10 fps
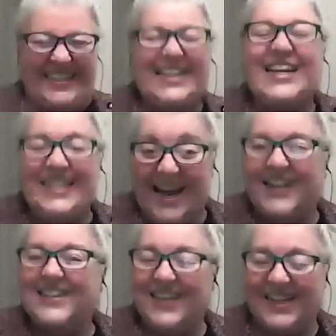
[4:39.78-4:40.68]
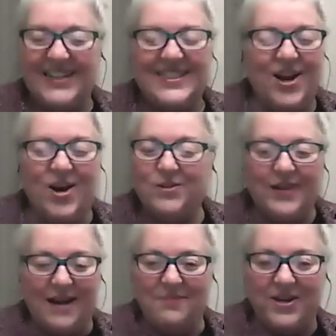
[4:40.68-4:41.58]
Yeah, yeah. No,
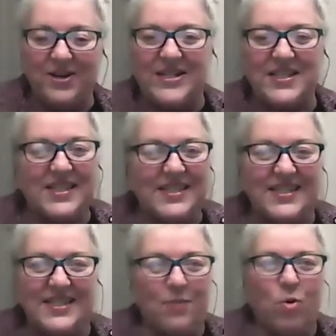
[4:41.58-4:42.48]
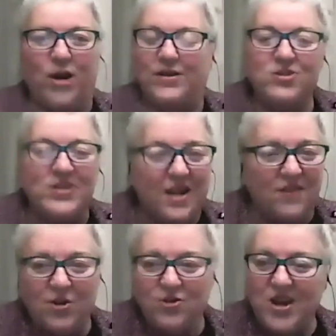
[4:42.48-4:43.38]
uh, my grandson's the same way. No cell
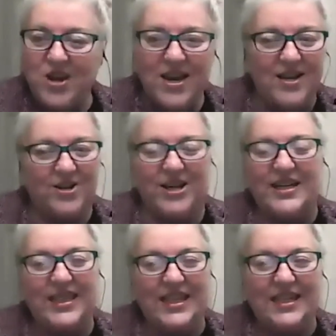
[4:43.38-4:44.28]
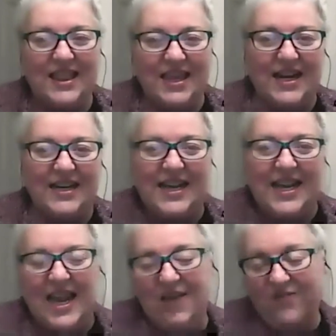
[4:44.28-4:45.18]
phone yet or anything like that.
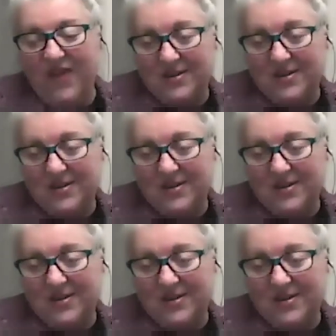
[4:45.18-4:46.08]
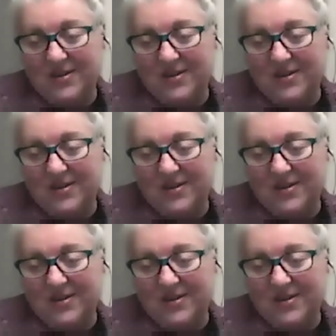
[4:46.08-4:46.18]
In fact, my husband and I